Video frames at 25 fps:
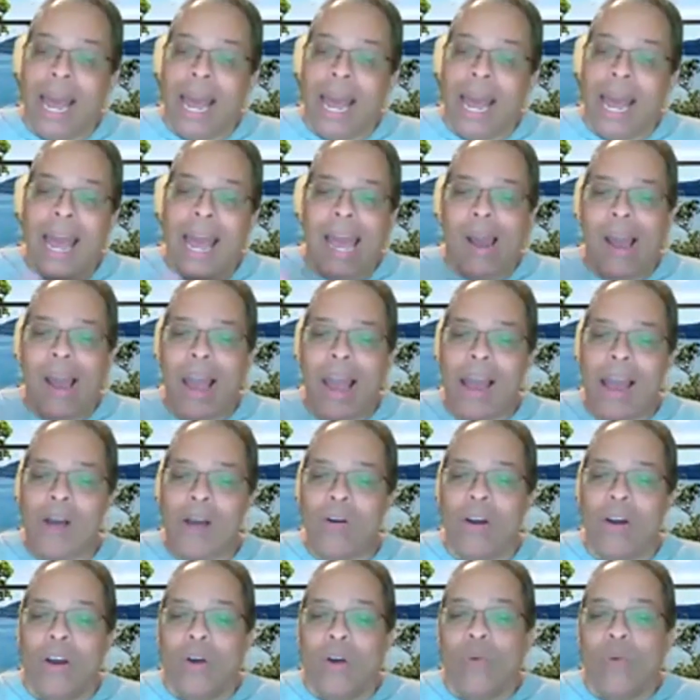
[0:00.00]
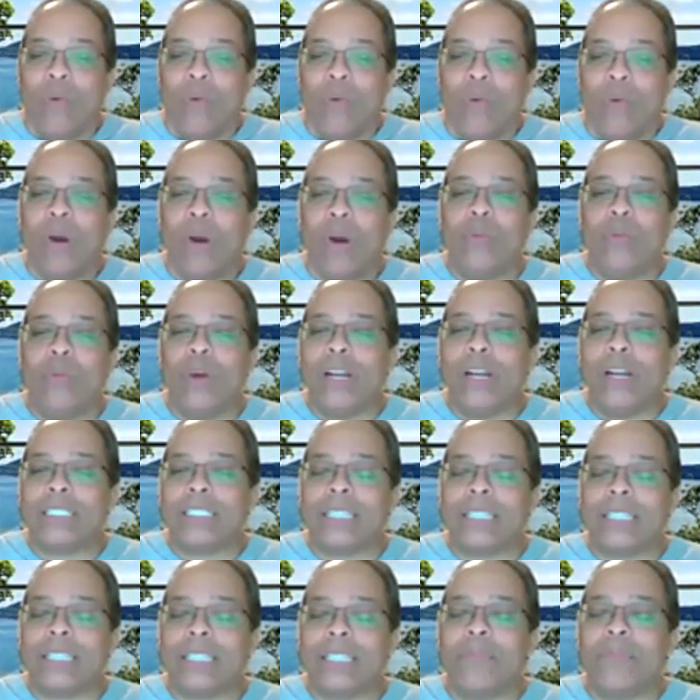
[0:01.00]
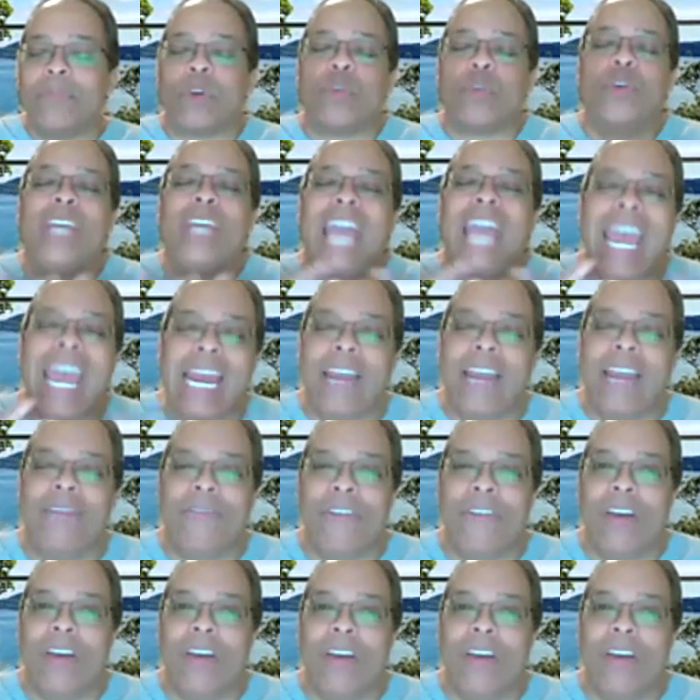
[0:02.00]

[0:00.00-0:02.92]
How, how what what is some creative,